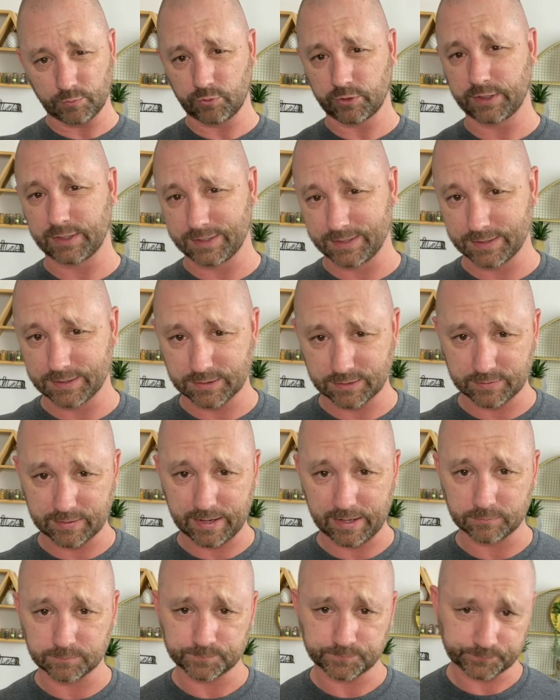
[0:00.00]
we're going to get into
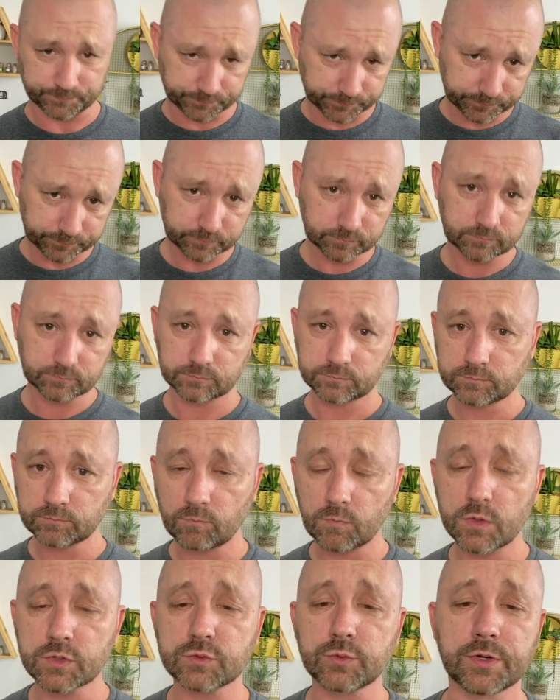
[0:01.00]
that.
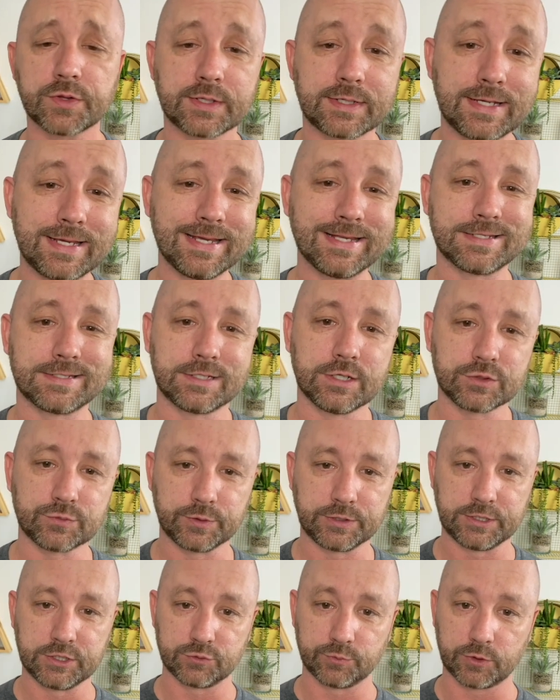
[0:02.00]
It's one of the key skills we
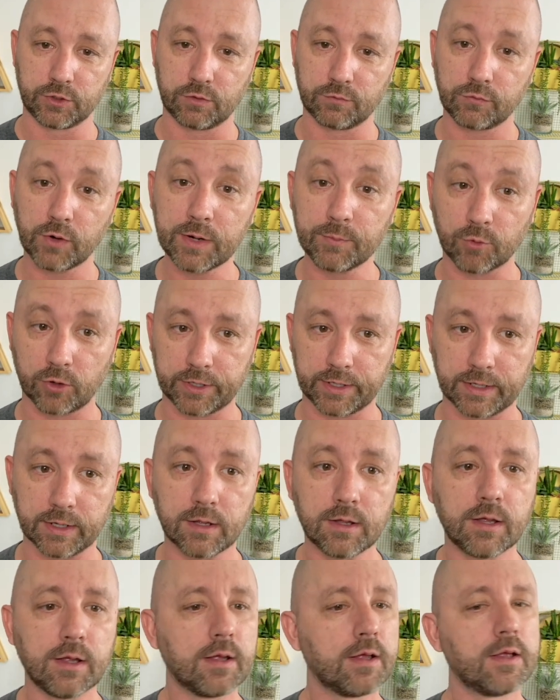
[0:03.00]
teach we call frameworking.
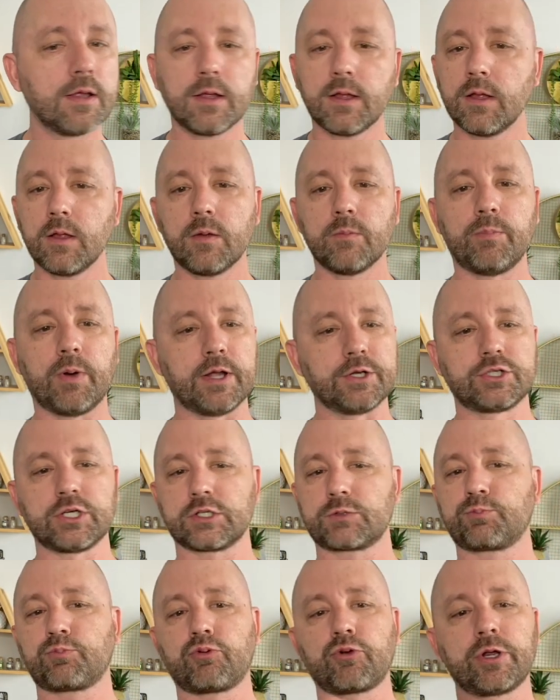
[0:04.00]
But
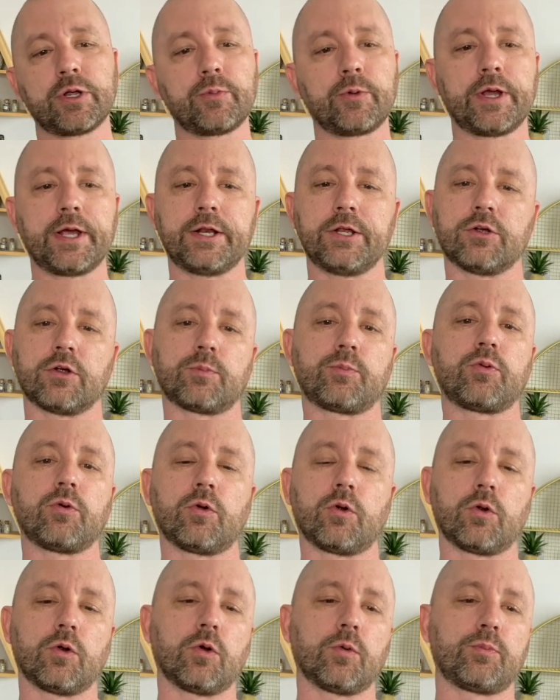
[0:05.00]
just pre-reading
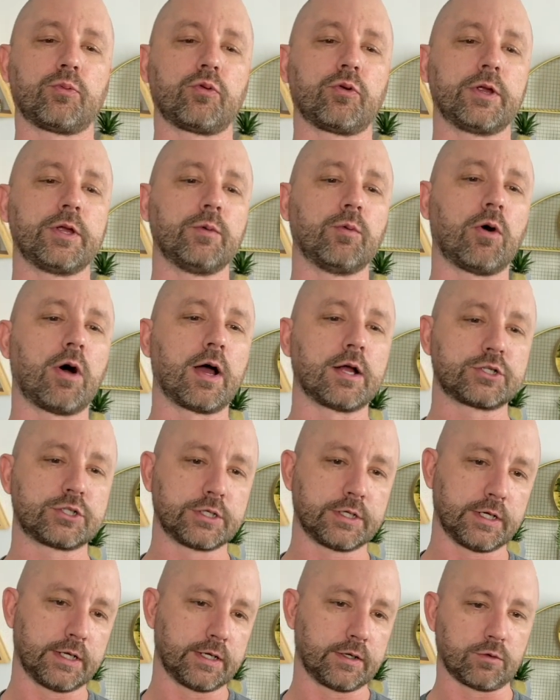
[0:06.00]
or
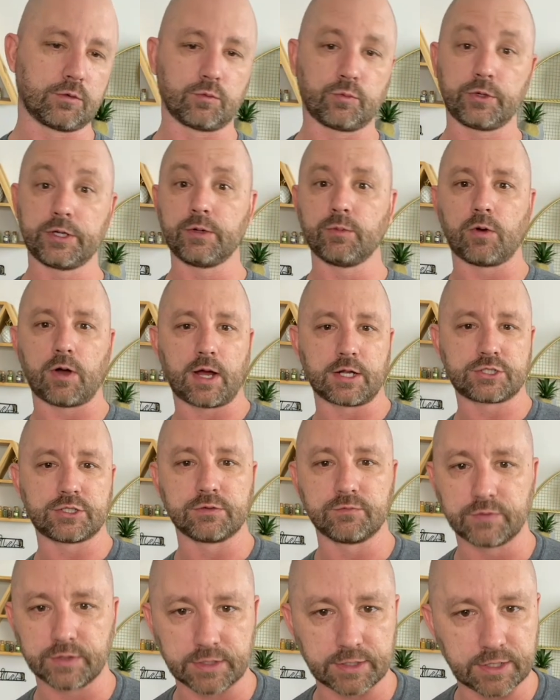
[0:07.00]
pre-watching or re-watching
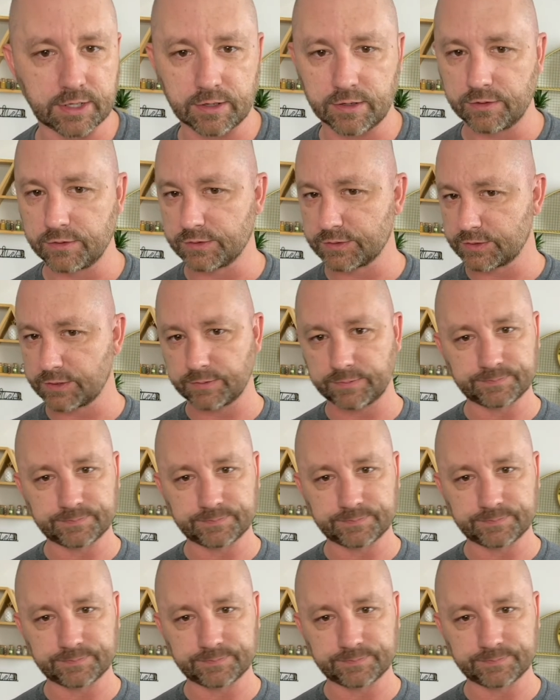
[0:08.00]
videos,